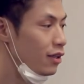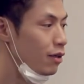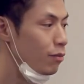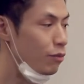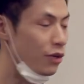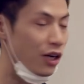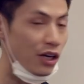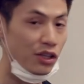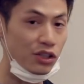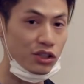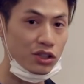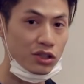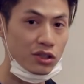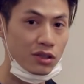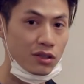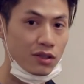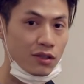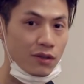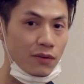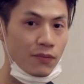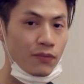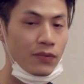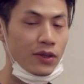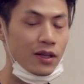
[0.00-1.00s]
punch
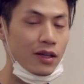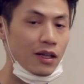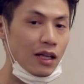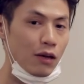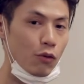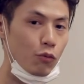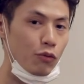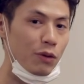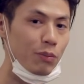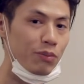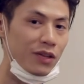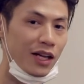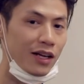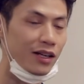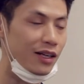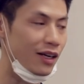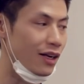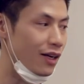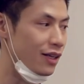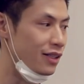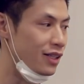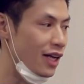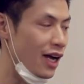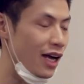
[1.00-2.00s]
and a
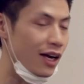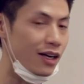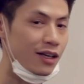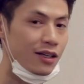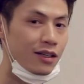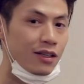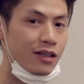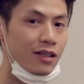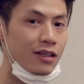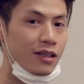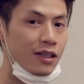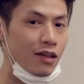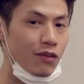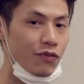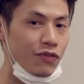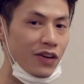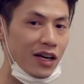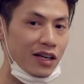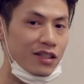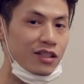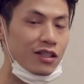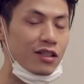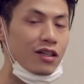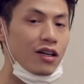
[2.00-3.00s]
whip-like attack
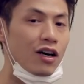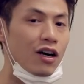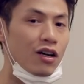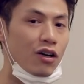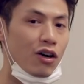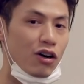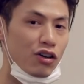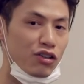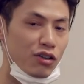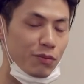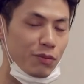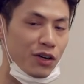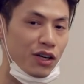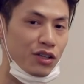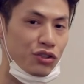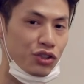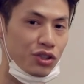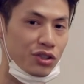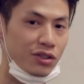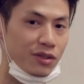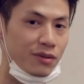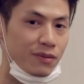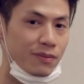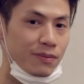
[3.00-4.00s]
effect on all your
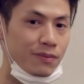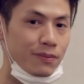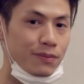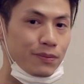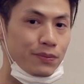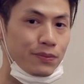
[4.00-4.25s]
punches.